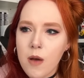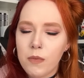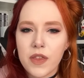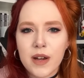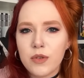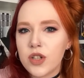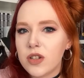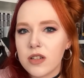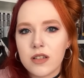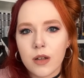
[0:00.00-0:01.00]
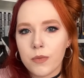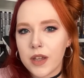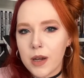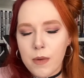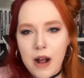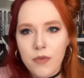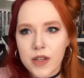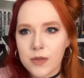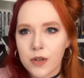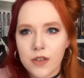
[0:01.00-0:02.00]
but there was just something about
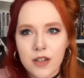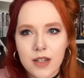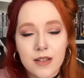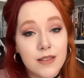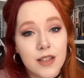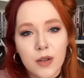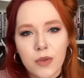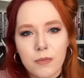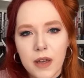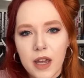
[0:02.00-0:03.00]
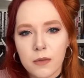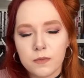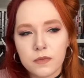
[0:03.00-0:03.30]
this one that didn't sit with me.